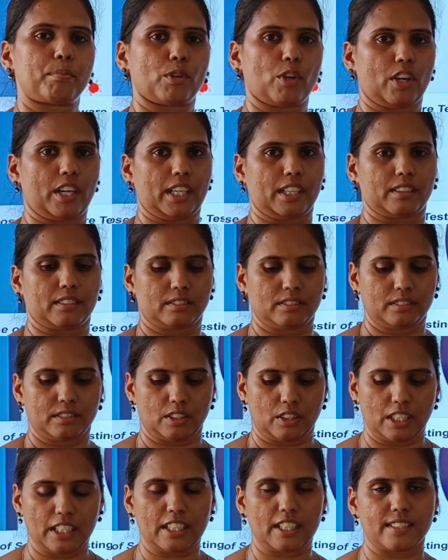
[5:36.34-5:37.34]
product?
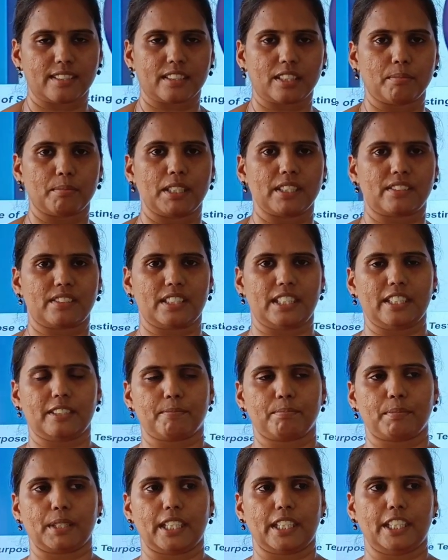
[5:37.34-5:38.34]
Right? Customers need
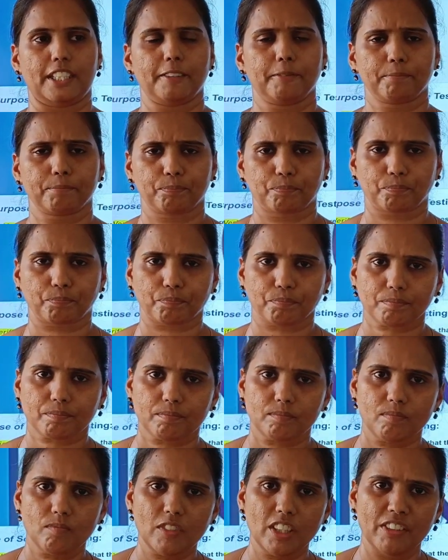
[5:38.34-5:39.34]
many
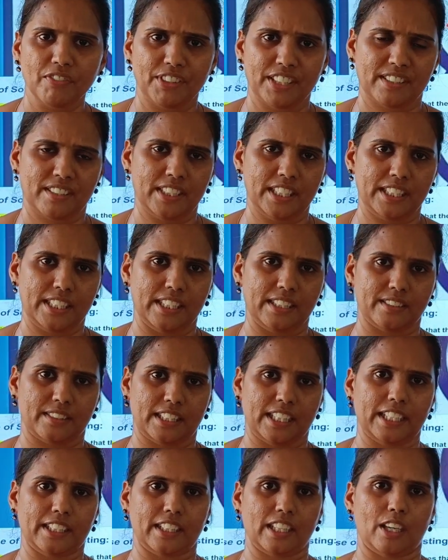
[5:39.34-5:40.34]
facilities.
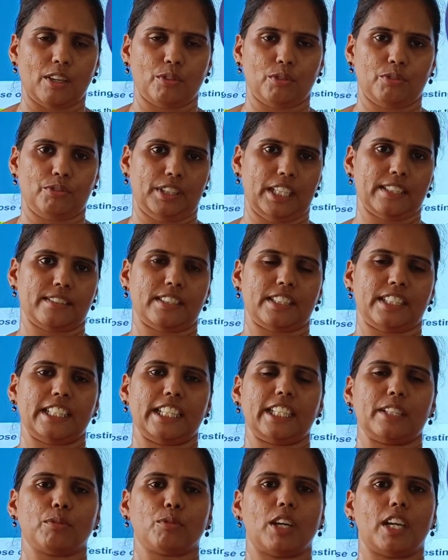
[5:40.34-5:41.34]
Right now, we are sitting
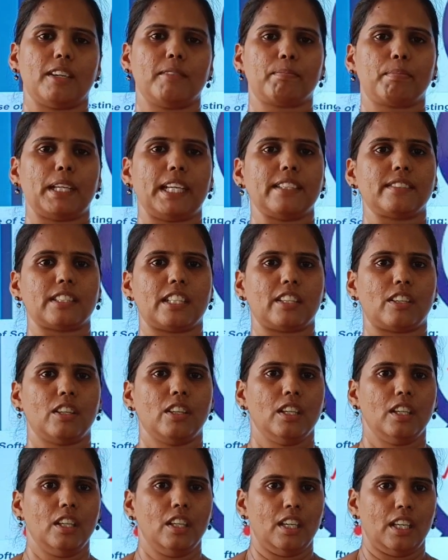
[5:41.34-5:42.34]
at one place
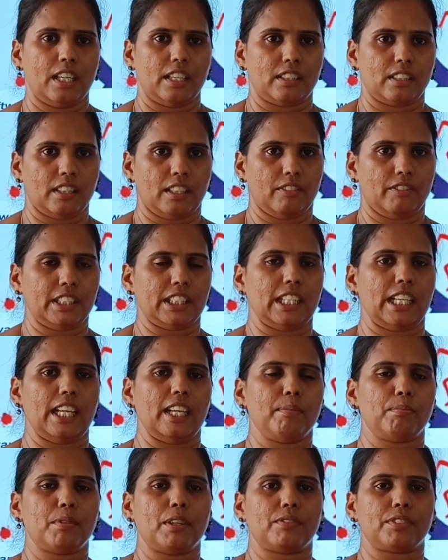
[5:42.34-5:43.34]
and with the
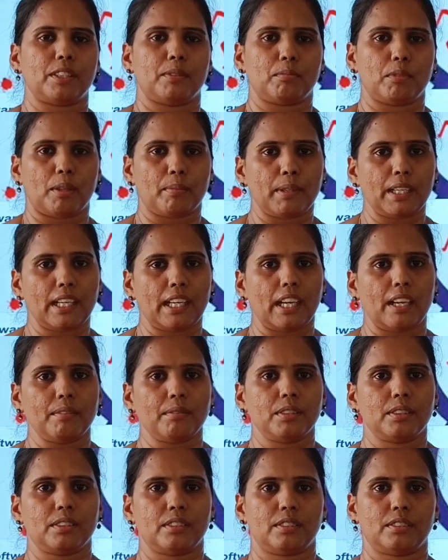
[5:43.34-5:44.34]
help of the mobile
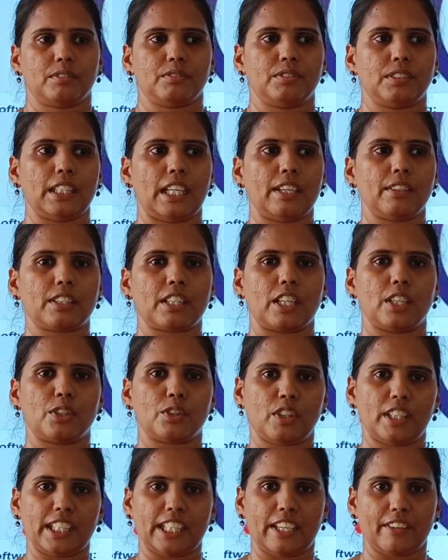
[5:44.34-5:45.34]
app, we are
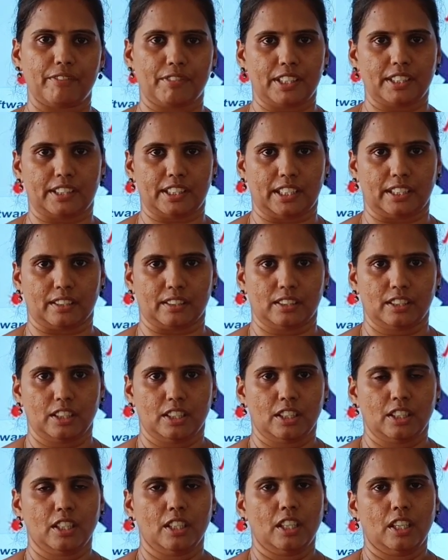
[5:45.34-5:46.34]
controlling everything.
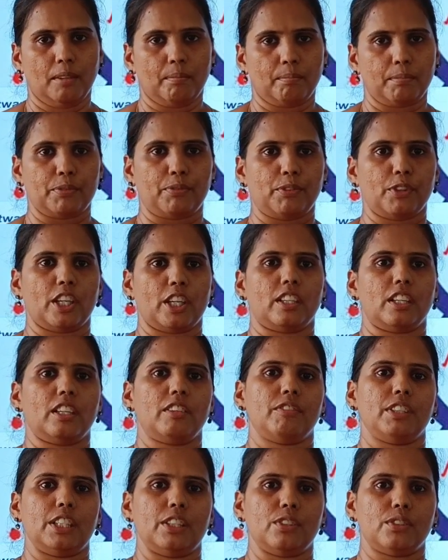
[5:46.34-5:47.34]
Before and
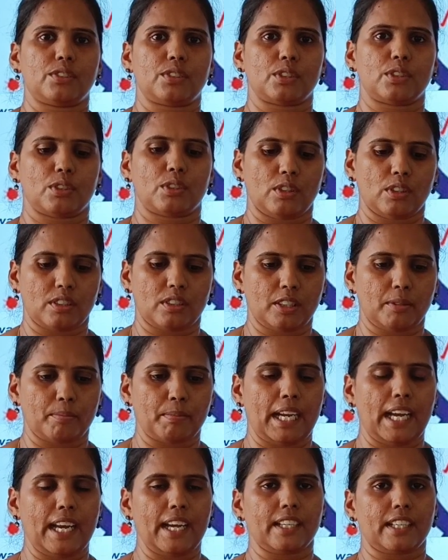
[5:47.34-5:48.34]
all, we used to go to the
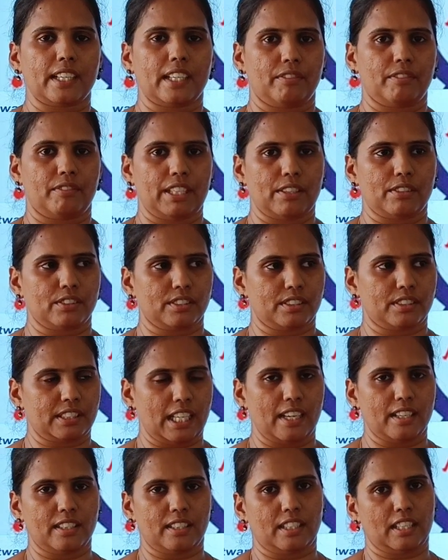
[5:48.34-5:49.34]
bank and we have to
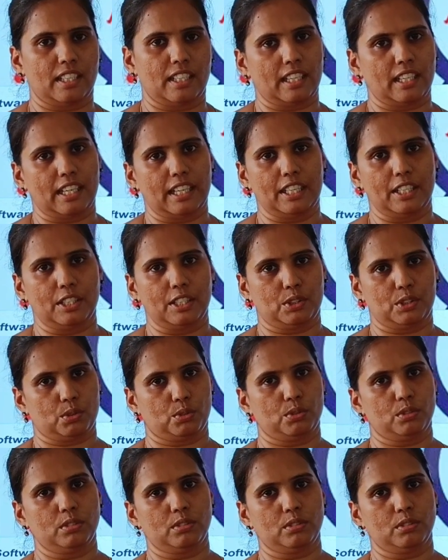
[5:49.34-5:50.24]
stand in a line to